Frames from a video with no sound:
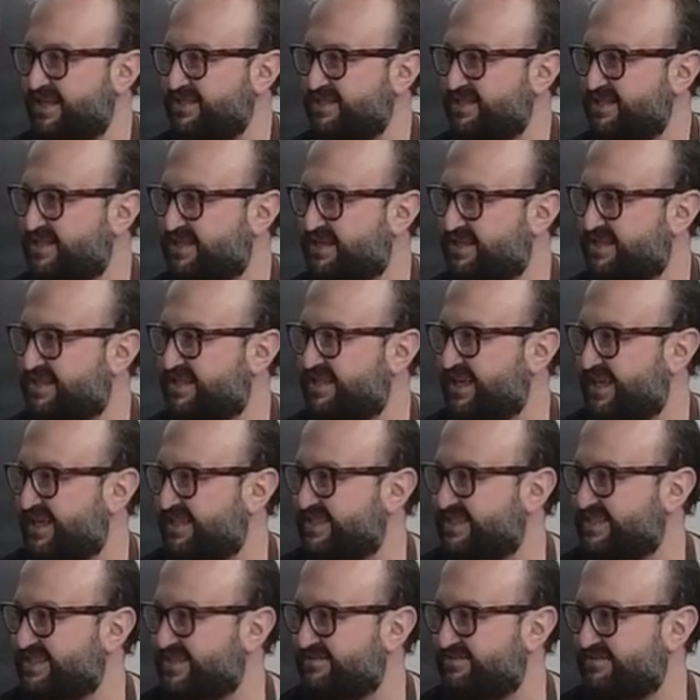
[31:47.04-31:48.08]
I just got this.
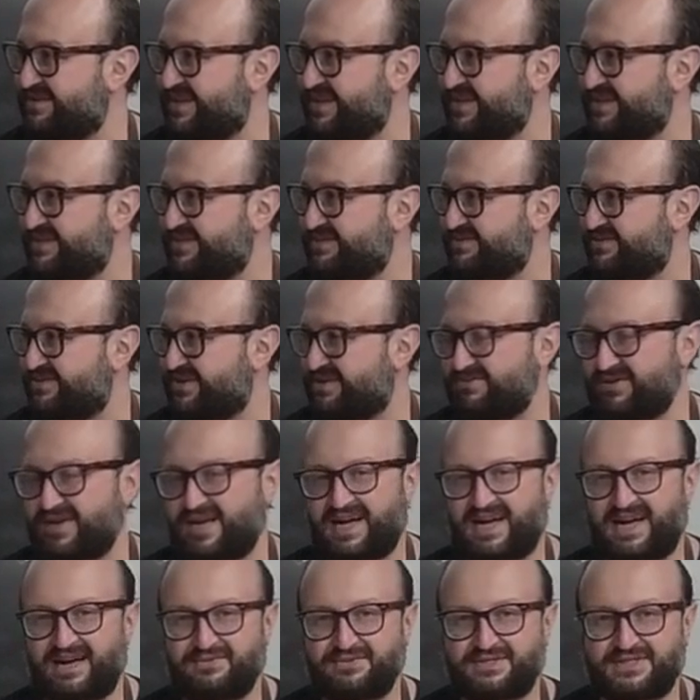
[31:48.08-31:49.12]
I'm like,
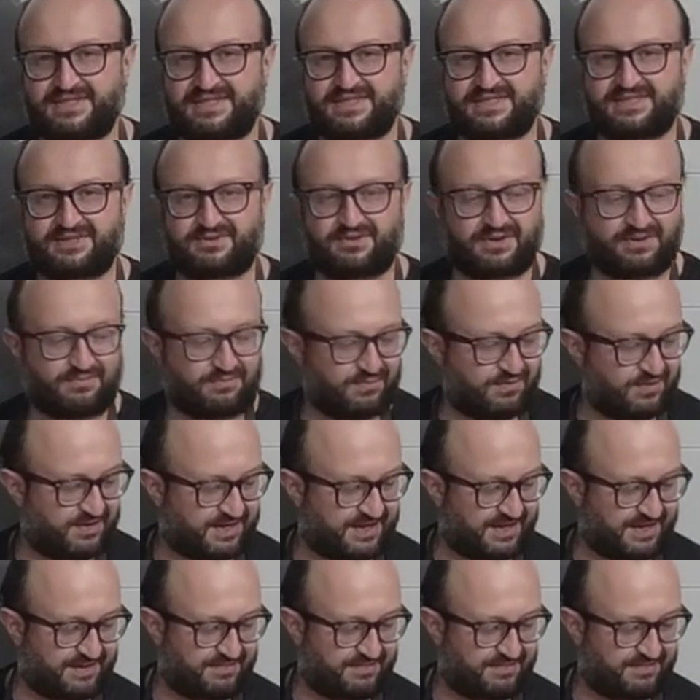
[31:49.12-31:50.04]
how is this gonna work out?